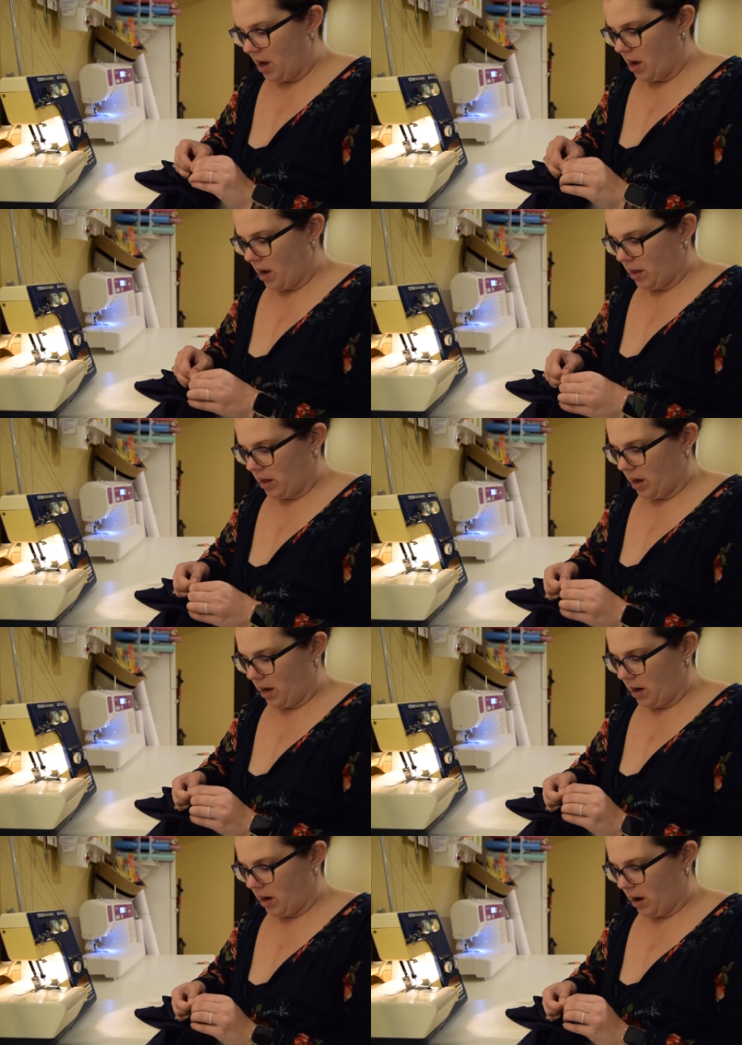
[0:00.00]
and
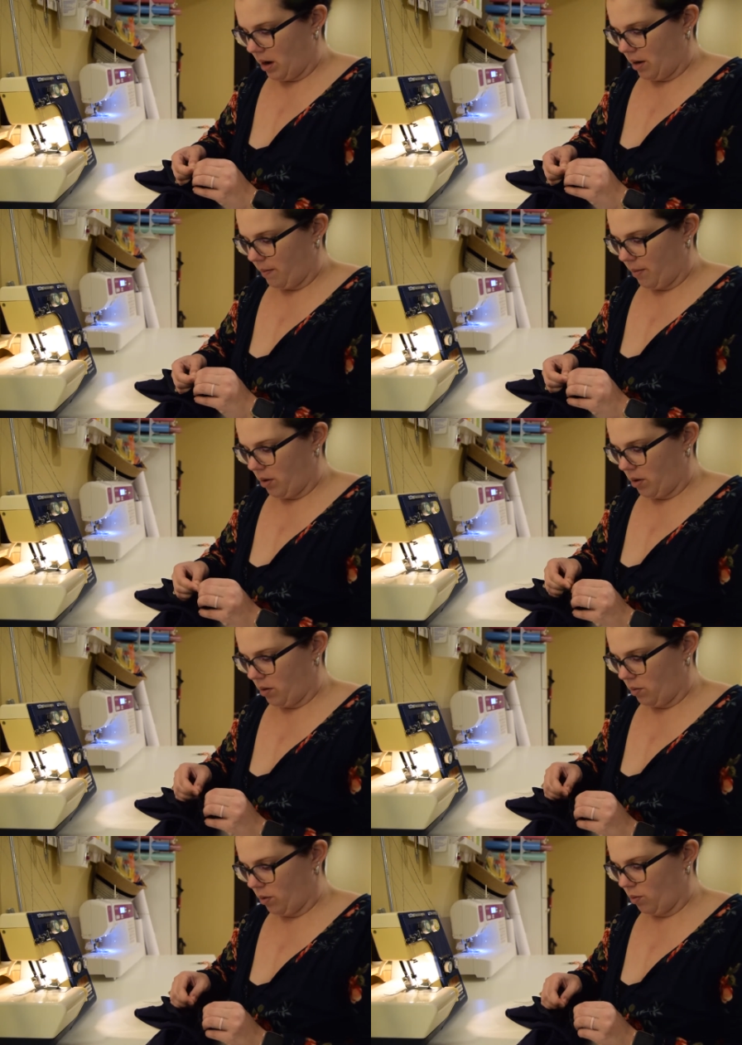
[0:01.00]
then
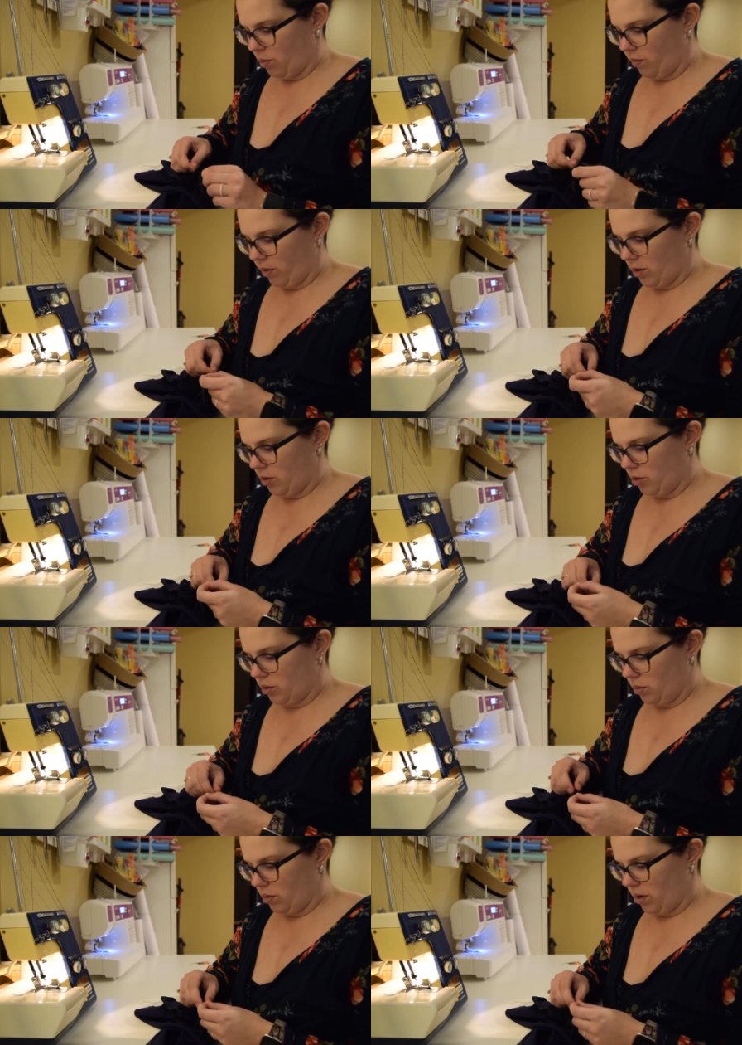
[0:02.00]
we will move on
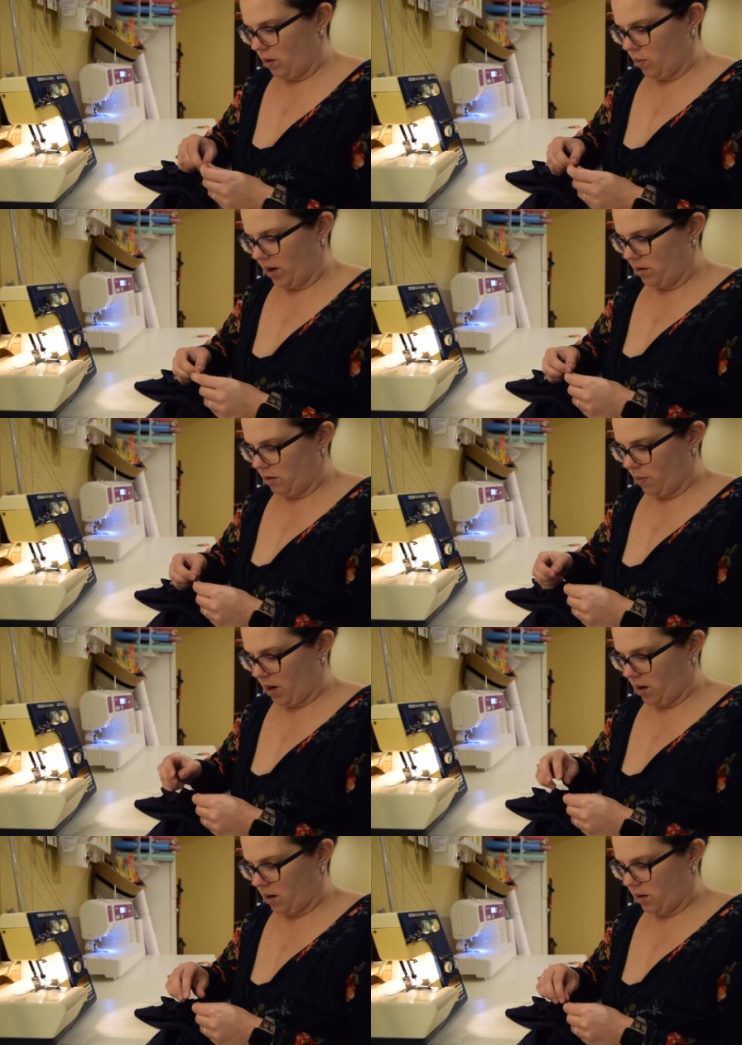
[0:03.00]
to the
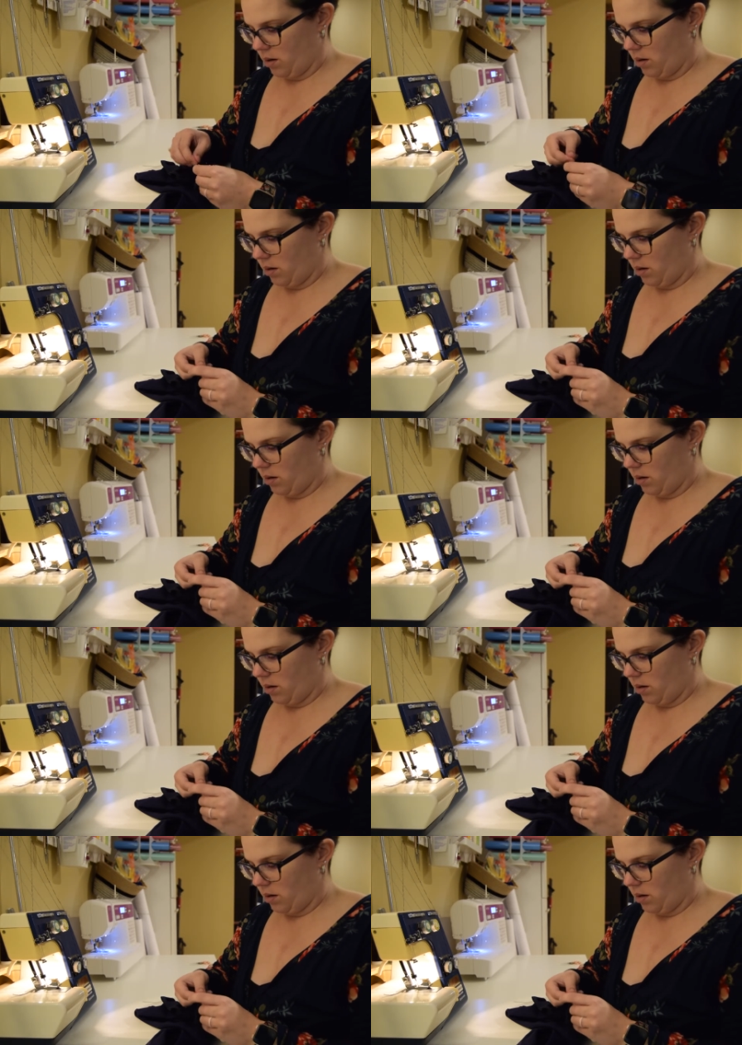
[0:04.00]
waistband.